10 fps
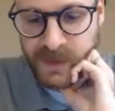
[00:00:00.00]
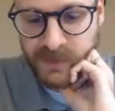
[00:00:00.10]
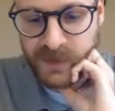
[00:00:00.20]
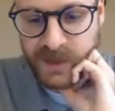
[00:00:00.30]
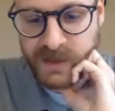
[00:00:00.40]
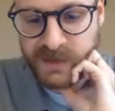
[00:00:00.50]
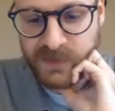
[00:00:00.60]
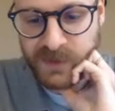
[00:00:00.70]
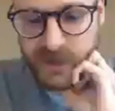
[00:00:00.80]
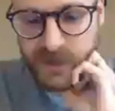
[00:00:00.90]
for he is
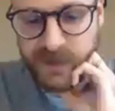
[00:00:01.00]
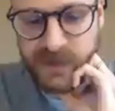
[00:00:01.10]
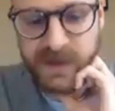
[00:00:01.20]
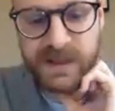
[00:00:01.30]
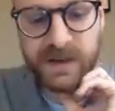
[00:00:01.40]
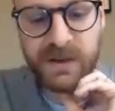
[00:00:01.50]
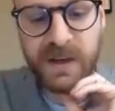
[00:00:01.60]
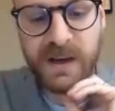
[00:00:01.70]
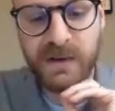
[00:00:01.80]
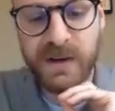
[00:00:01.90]
first to have considered
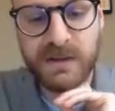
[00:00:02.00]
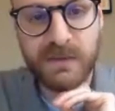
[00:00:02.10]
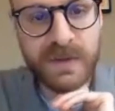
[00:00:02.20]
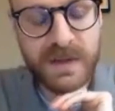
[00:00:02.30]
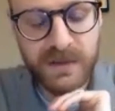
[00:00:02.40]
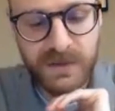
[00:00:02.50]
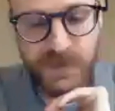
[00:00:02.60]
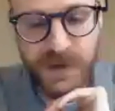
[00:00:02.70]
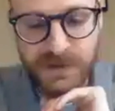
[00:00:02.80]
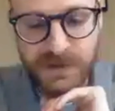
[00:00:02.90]
the other as a real
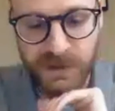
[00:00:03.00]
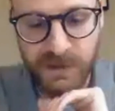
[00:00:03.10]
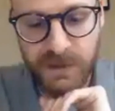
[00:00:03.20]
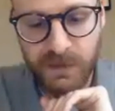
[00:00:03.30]
structure